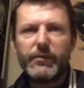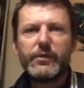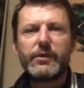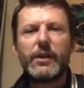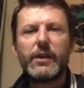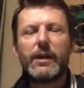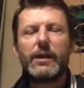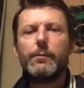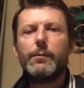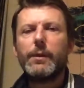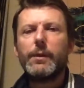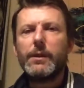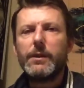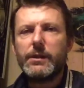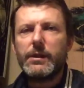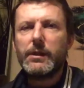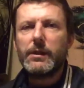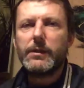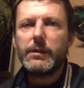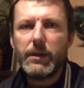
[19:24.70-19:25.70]
Second
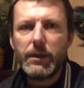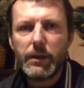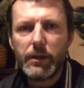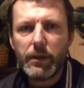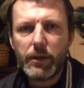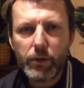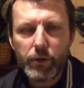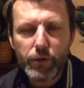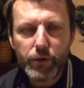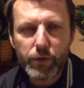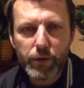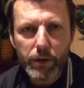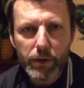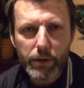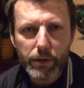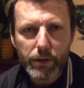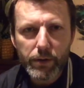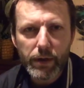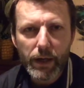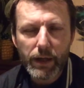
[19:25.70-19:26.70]
biggest city in the
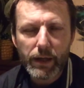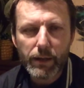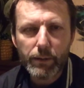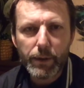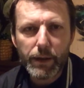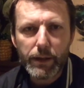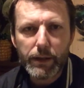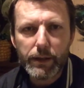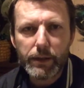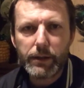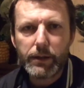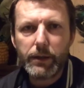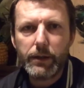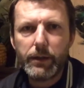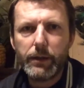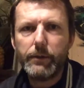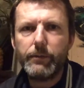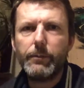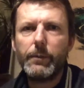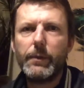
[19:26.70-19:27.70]
country. Second biggest.
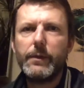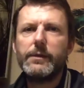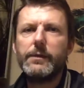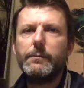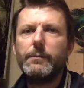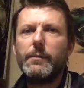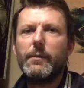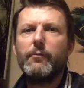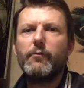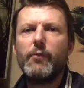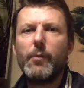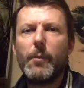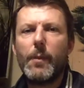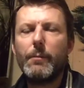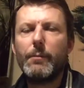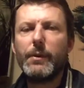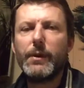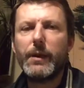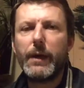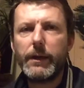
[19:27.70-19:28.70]

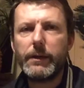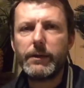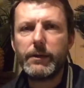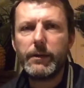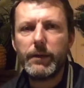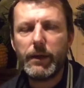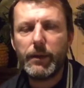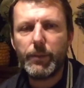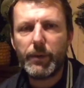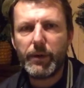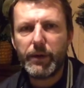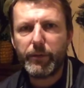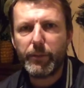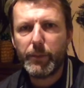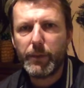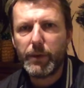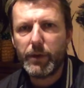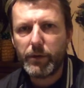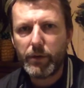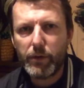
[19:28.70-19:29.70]
Remember that, anybody
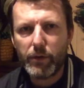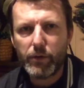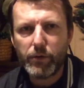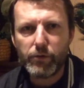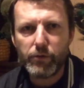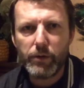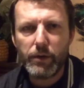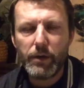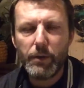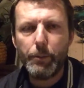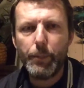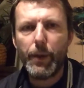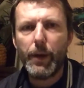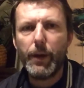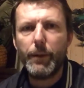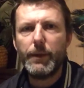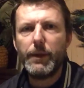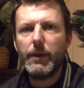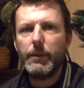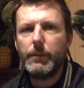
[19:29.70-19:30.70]
from another country.
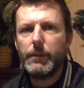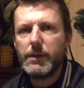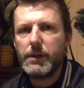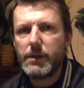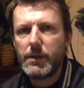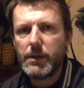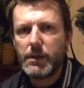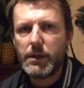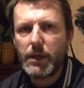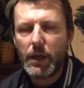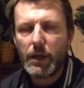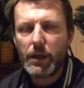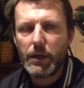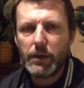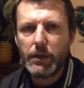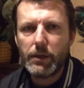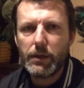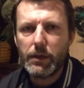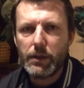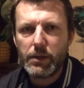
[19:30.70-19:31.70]
Birmingham is the
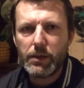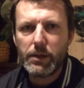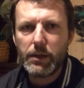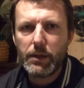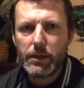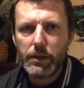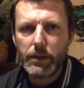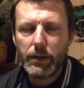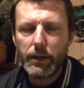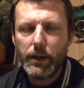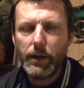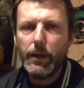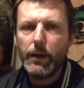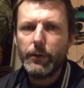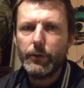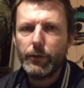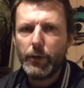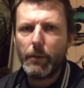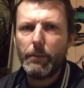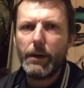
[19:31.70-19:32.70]
second city.
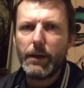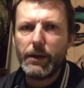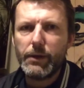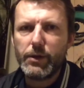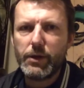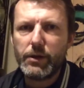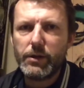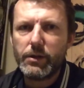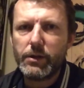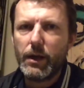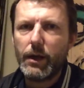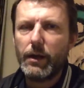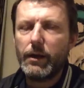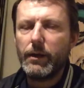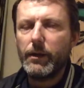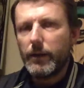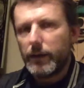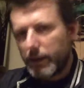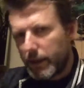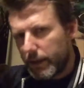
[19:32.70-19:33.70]
Not Manchester.
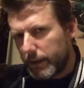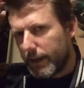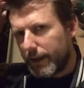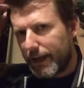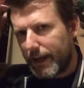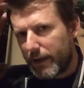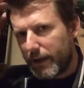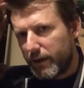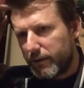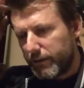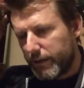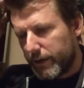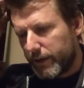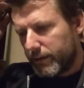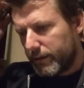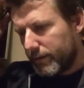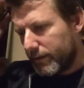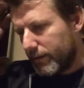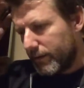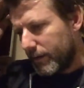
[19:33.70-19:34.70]
Get that out of your
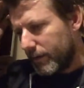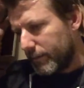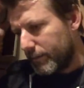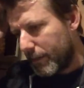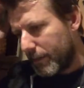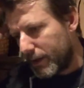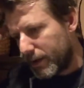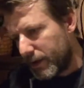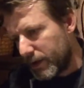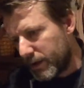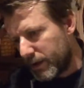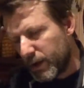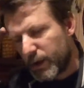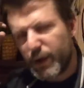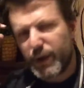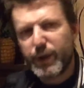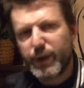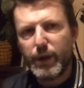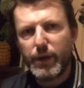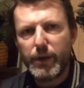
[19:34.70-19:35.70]
head. Manchester's
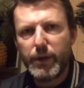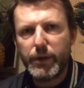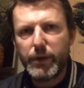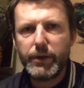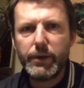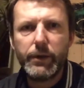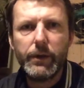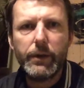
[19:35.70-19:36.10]
third.